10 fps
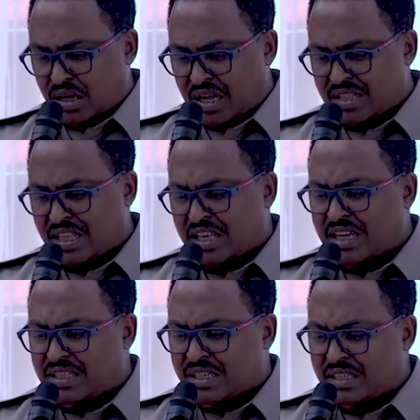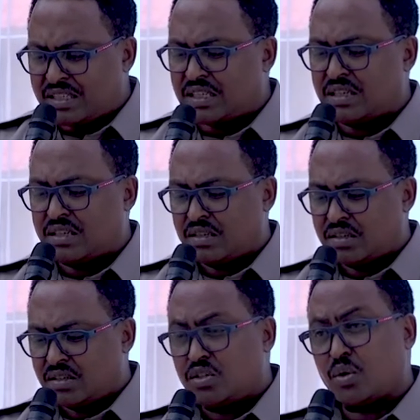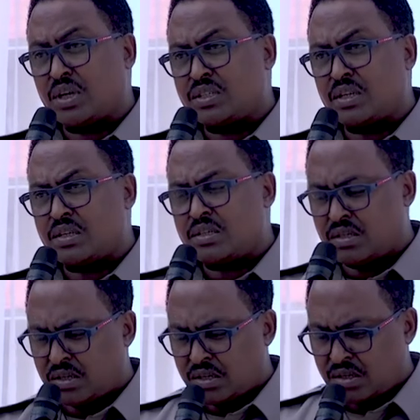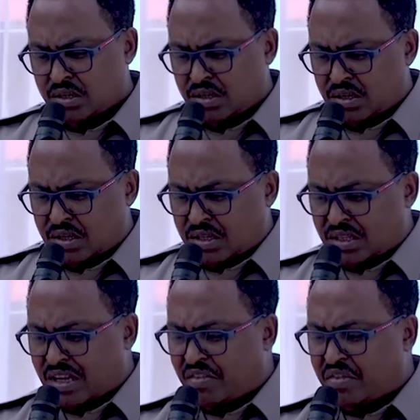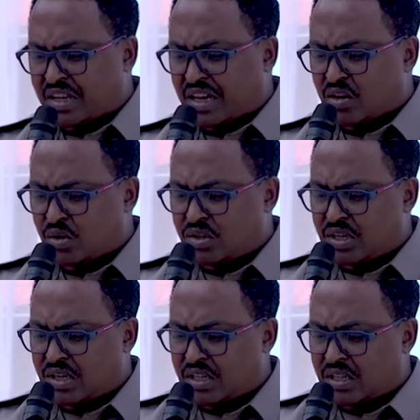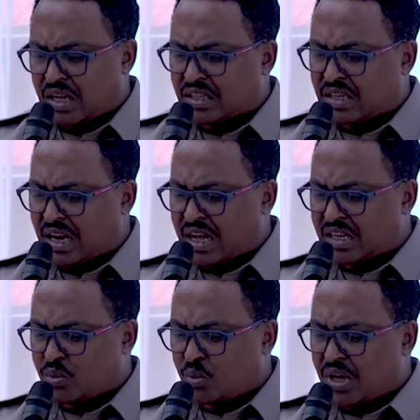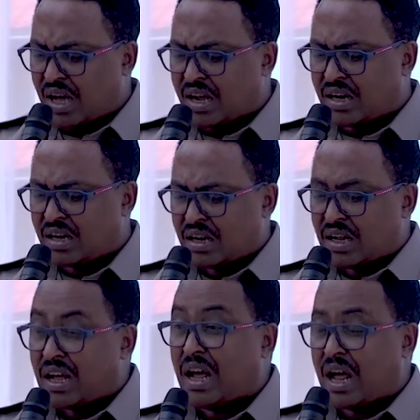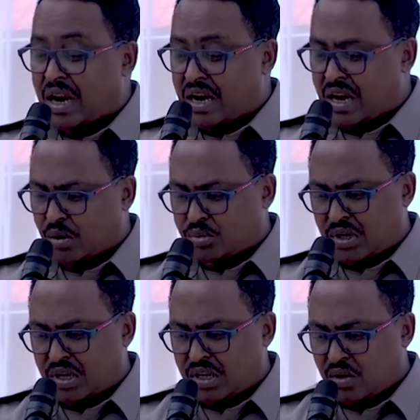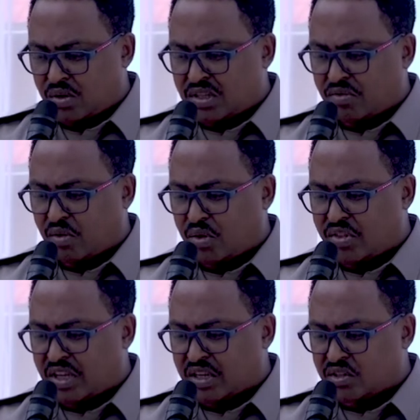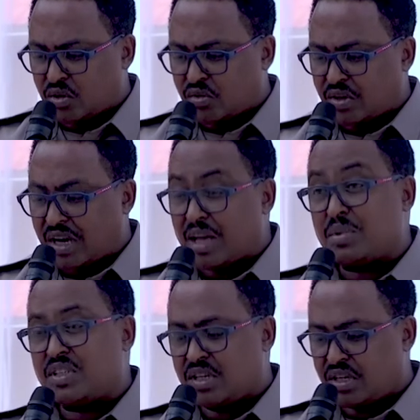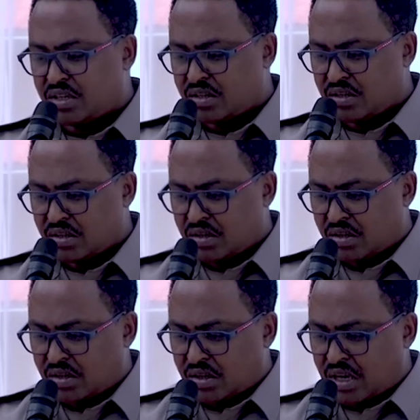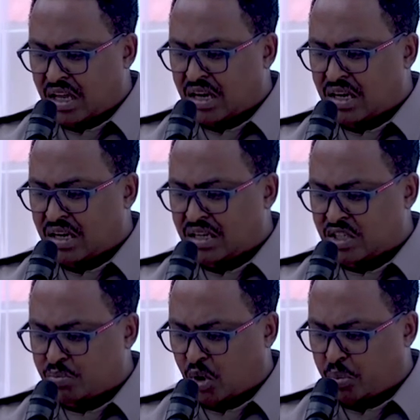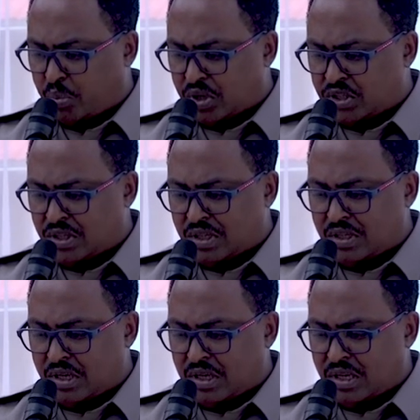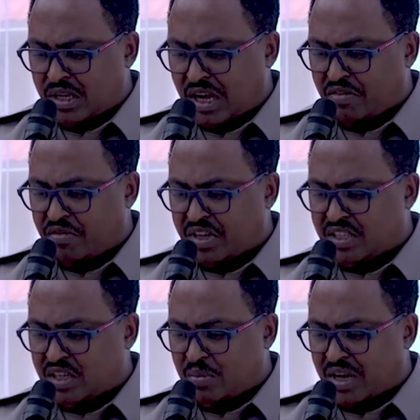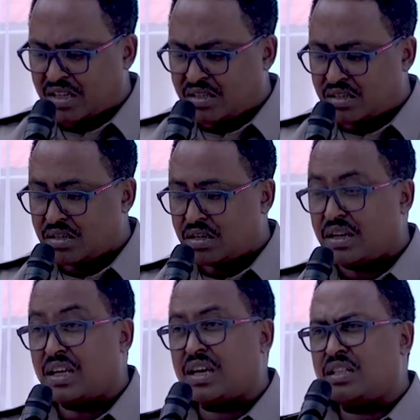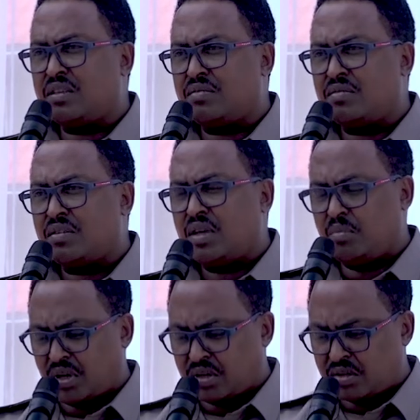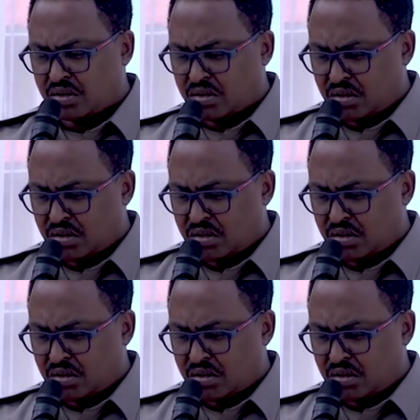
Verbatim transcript: At the IGAD region, Your Excellency, the African continent at large, we are undoubtedly on the frontiers of climate change and disproportionately affected by its negative impact.